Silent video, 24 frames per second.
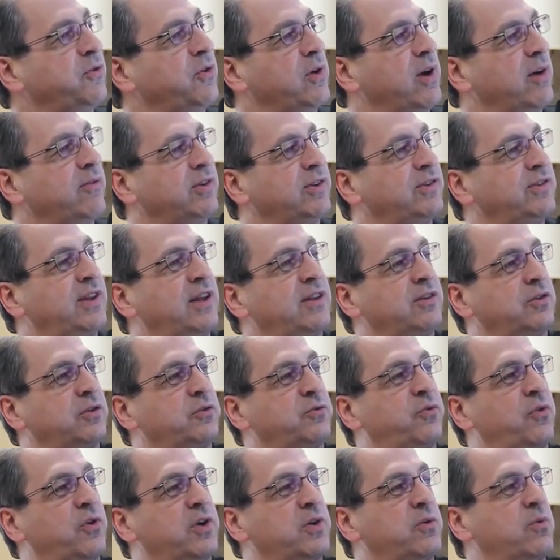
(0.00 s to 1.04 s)
you have a standard
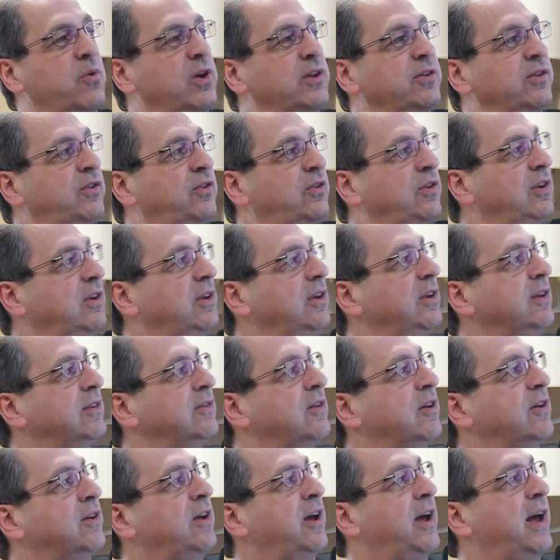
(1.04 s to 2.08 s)
41C, it's
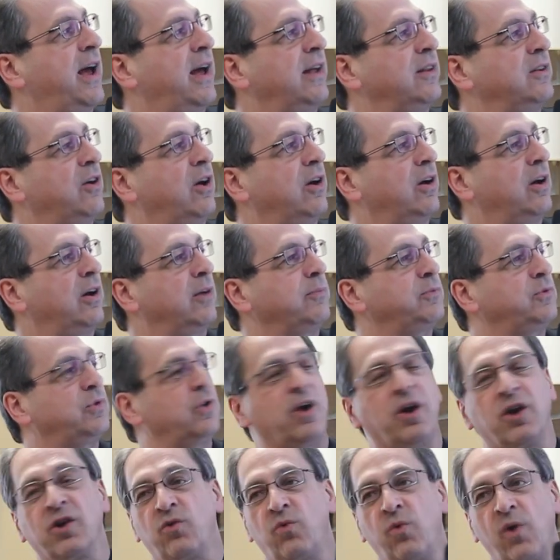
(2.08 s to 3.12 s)
going to add up to
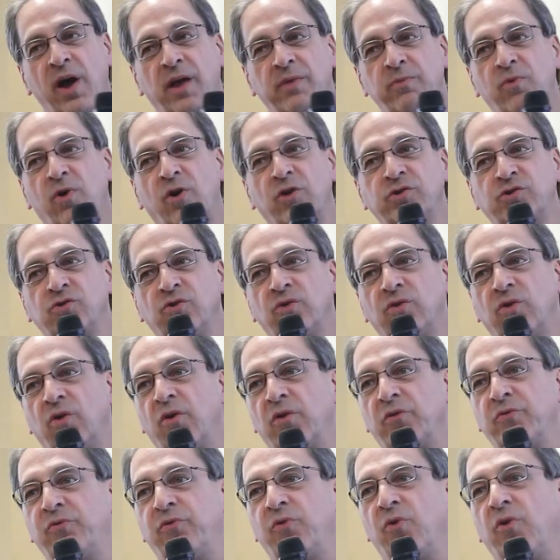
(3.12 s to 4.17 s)
a quad module
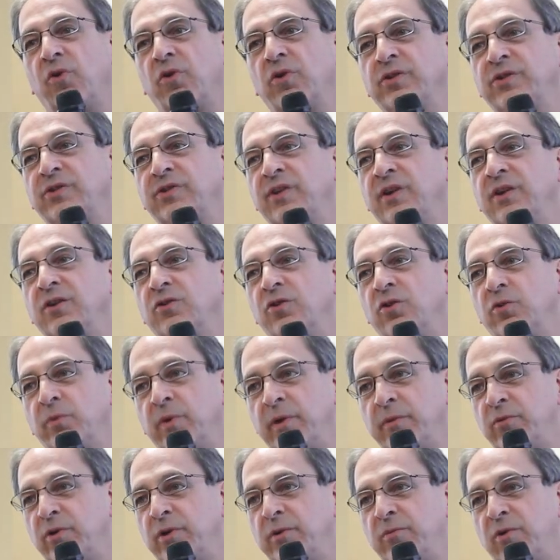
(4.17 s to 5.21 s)
or 4 single
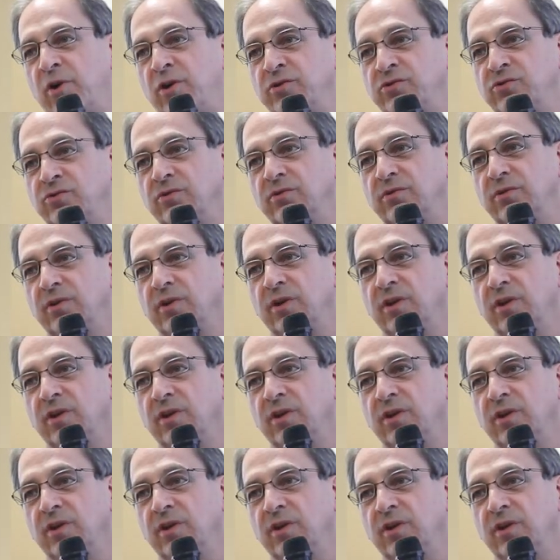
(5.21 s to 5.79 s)
memory module.